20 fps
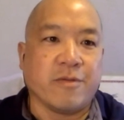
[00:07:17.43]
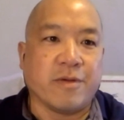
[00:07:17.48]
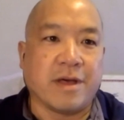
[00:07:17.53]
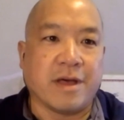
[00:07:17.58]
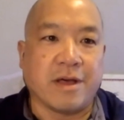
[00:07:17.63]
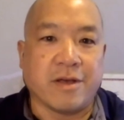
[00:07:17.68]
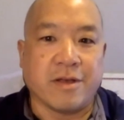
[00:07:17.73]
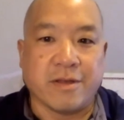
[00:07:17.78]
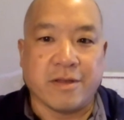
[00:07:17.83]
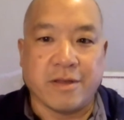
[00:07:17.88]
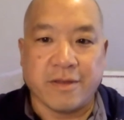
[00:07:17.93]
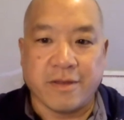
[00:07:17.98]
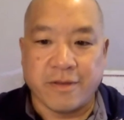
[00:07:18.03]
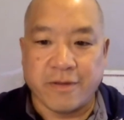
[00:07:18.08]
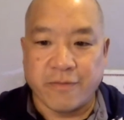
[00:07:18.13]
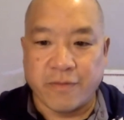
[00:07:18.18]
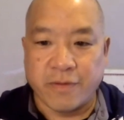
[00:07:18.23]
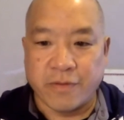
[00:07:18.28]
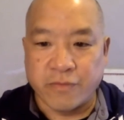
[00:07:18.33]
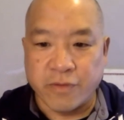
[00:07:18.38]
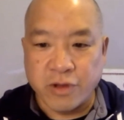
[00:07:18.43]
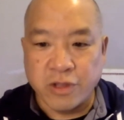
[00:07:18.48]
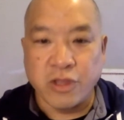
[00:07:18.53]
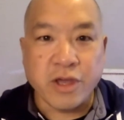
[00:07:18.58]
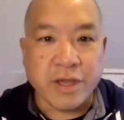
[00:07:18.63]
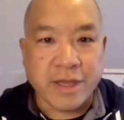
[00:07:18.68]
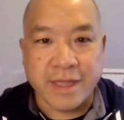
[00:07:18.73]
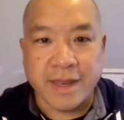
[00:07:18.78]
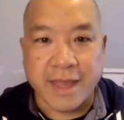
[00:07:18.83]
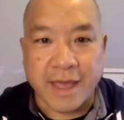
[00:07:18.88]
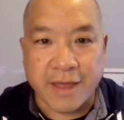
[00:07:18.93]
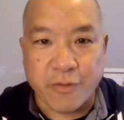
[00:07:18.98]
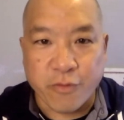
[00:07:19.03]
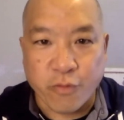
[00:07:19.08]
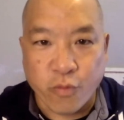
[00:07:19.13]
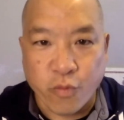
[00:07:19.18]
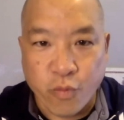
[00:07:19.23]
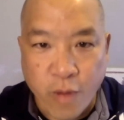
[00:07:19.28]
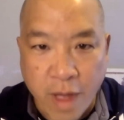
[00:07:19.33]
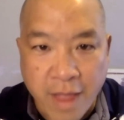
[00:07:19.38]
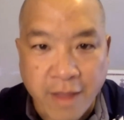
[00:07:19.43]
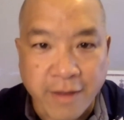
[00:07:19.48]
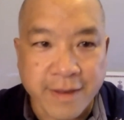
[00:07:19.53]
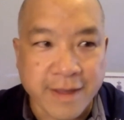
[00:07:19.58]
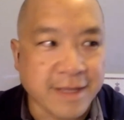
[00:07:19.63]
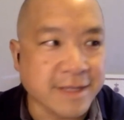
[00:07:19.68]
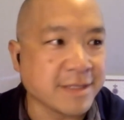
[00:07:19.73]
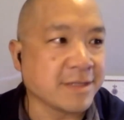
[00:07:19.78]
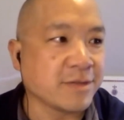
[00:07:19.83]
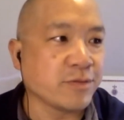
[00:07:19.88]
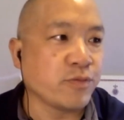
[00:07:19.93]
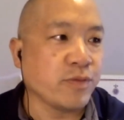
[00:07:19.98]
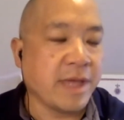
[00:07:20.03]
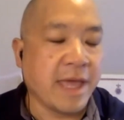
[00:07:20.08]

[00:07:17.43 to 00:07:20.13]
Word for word: well when we're looking at wellness